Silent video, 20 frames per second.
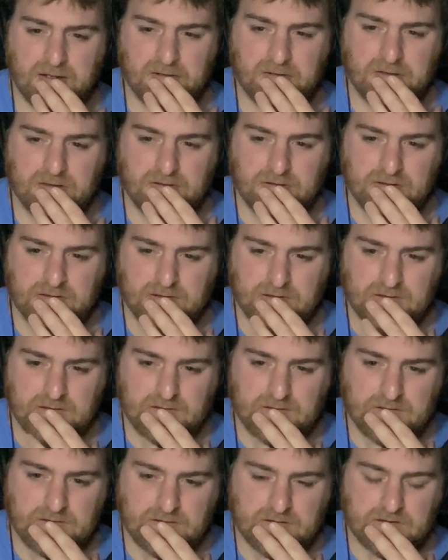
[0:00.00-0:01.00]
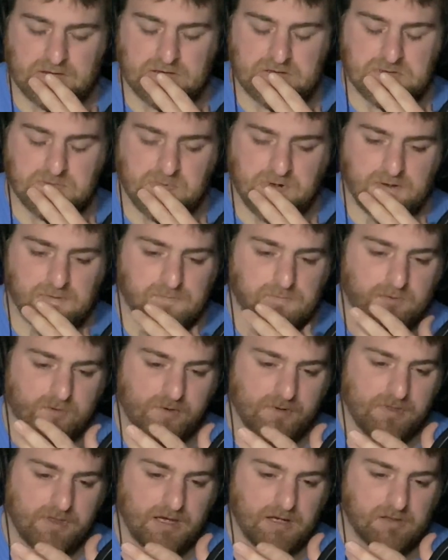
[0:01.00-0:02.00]
I think it's about
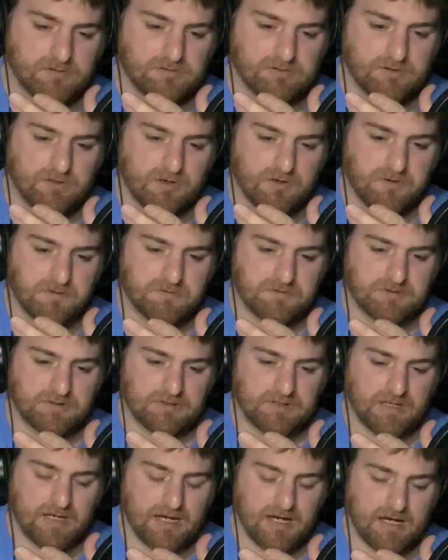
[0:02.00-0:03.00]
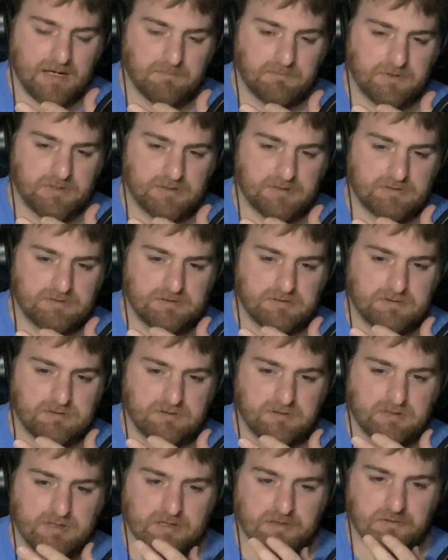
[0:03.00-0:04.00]
$4,000 in cabinets,
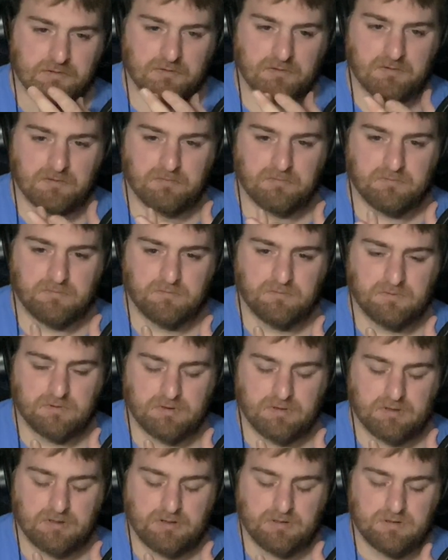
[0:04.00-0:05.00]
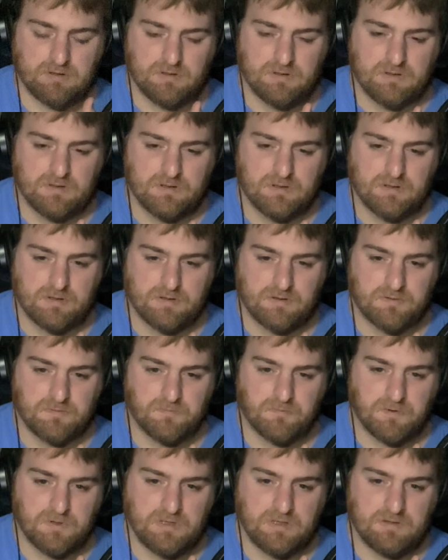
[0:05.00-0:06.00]
another
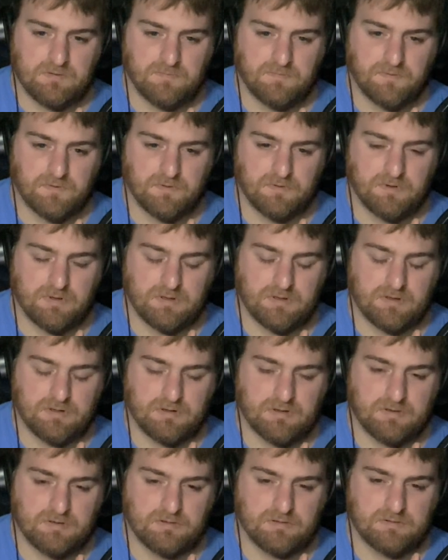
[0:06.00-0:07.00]
three for the